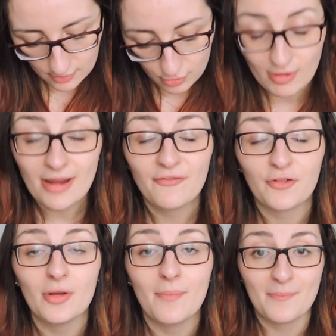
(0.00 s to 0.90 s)

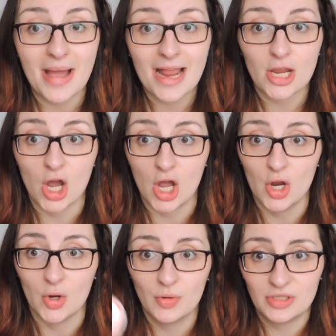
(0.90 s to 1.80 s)
grapefruit and
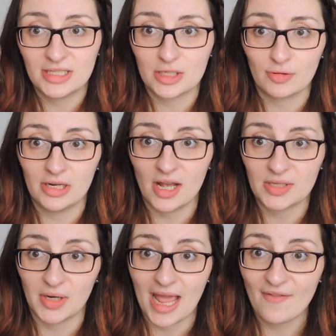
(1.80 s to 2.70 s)
mango, which is this really
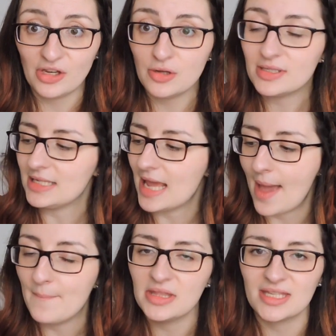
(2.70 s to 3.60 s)
nice one. I haven't used it
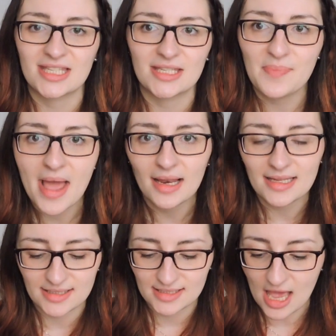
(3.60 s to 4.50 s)
yet, but the smell
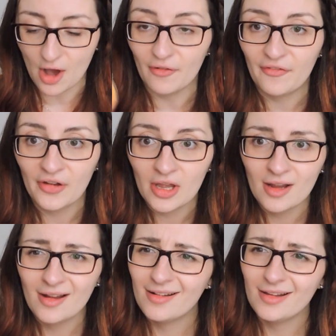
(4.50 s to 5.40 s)
itself,
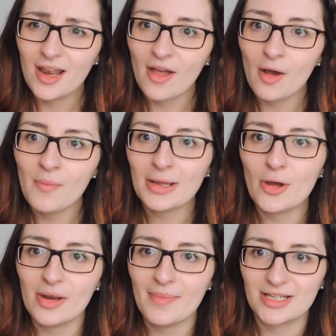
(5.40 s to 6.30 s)
oh my
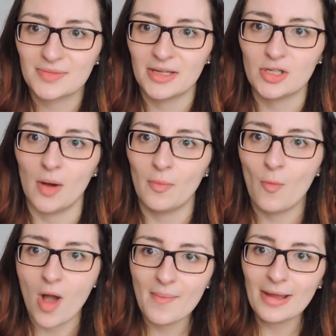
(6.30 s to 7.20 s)
god, it matches my top.
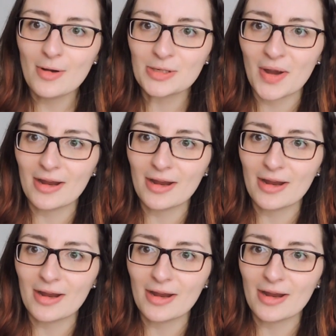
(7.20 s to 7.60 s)
Why am I always